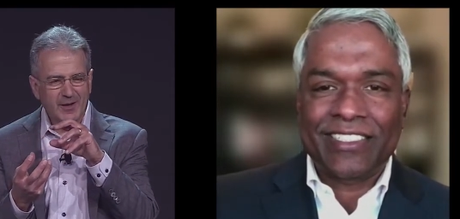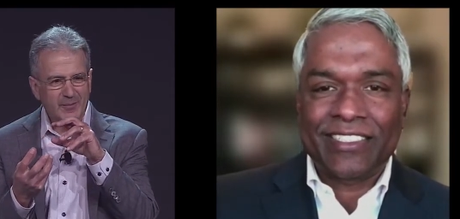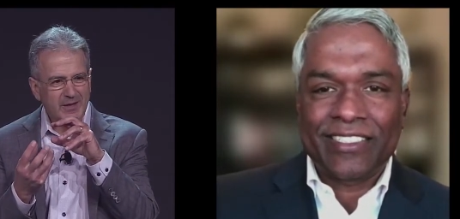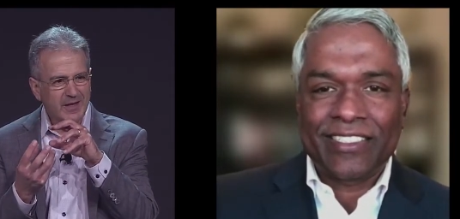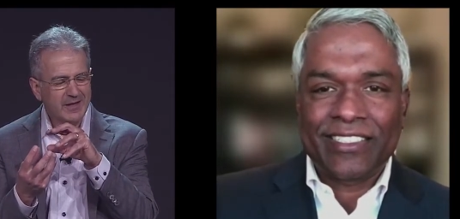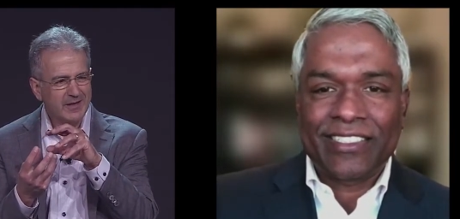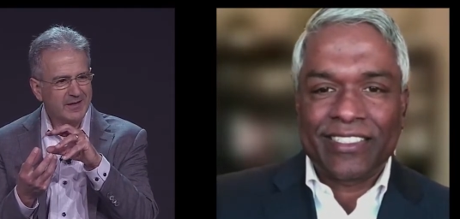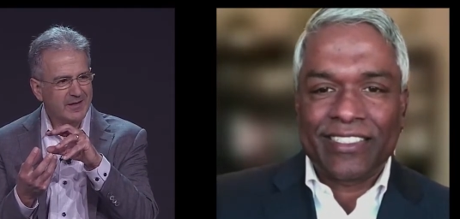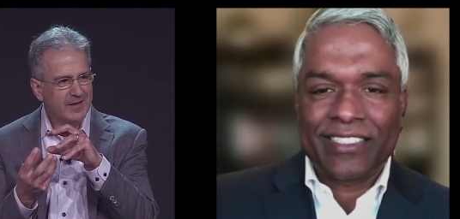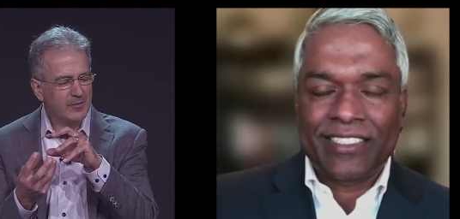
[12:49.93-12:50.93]
Speaker 1: and
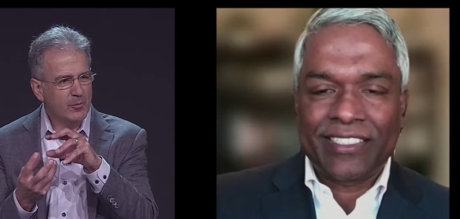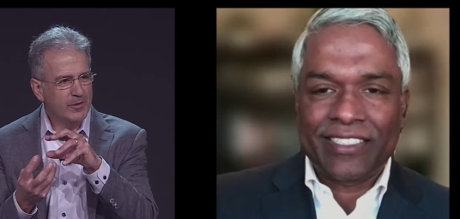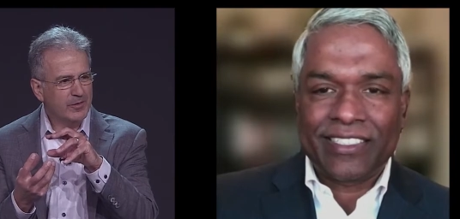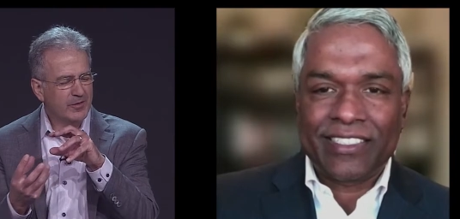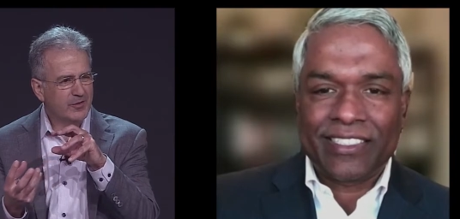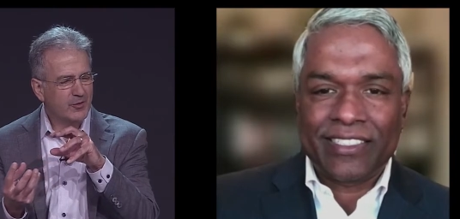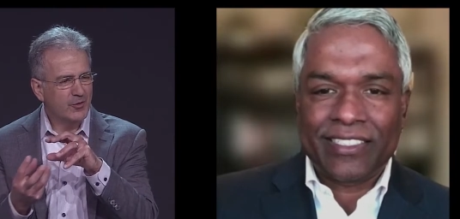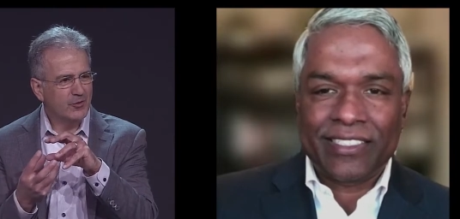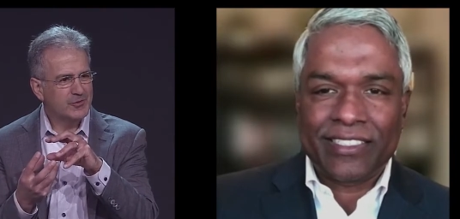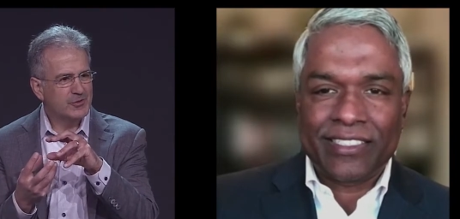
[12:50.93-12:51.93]
in with the
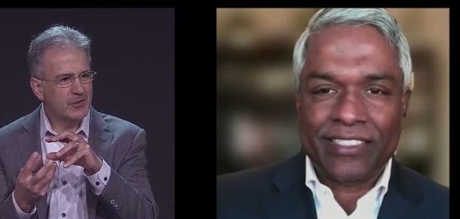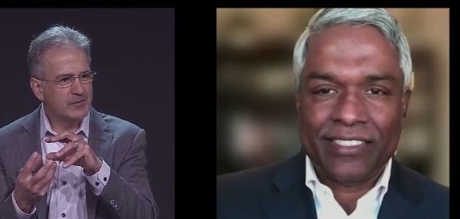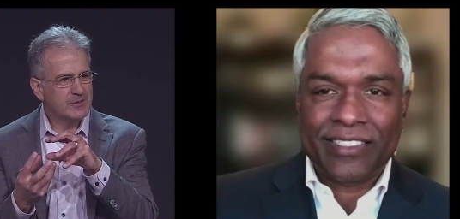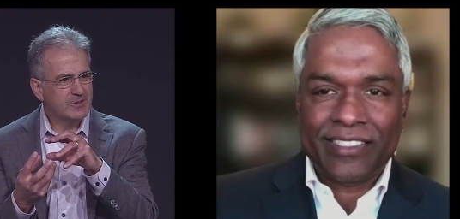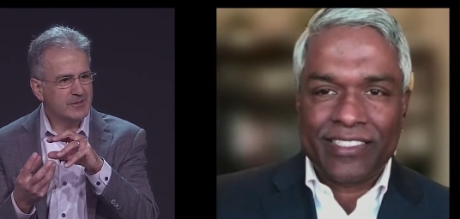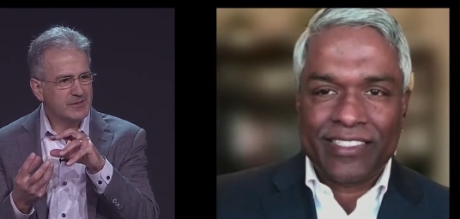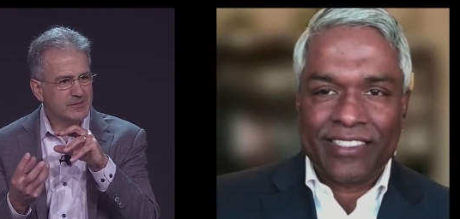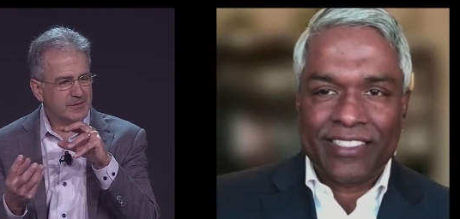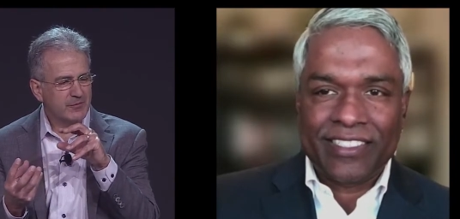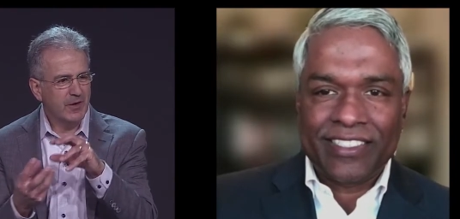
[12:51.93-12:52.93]
Google services,
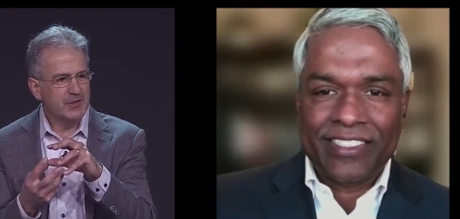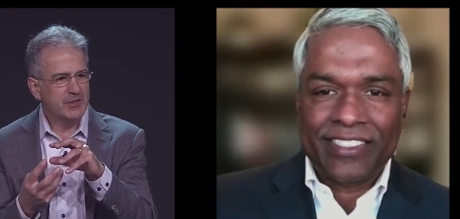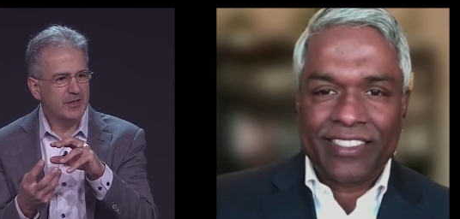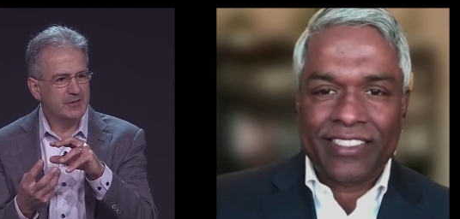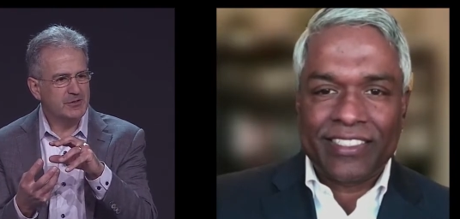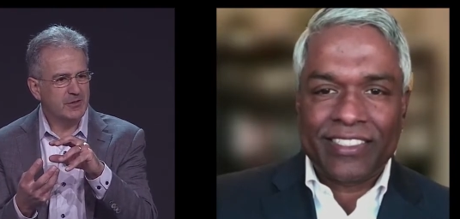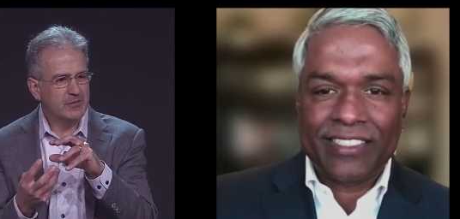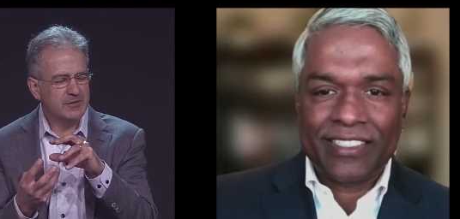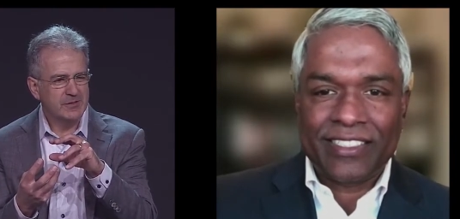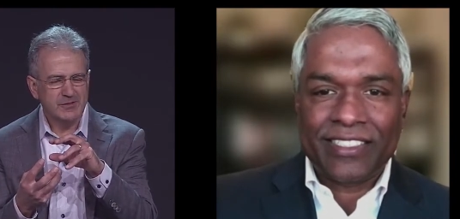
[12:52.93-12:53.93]
differentiated
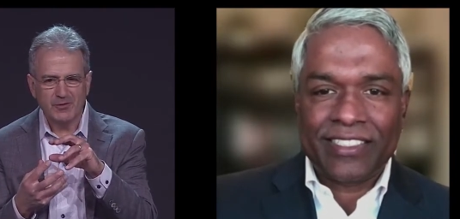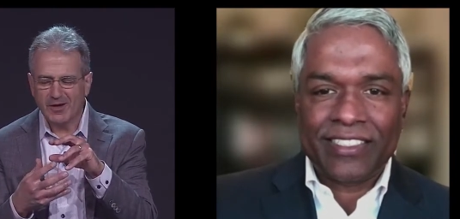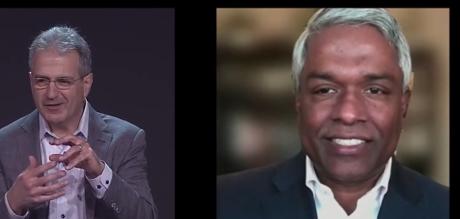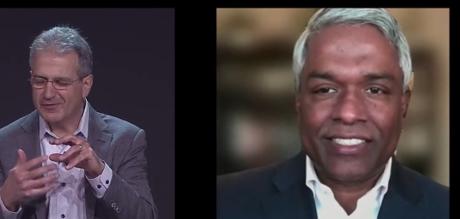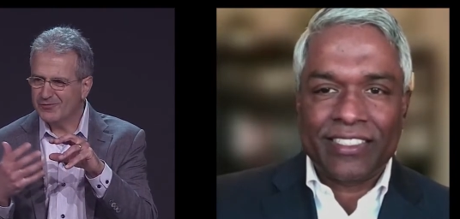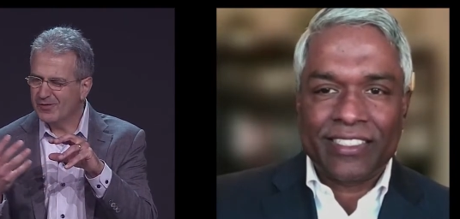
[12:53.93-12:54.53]
services around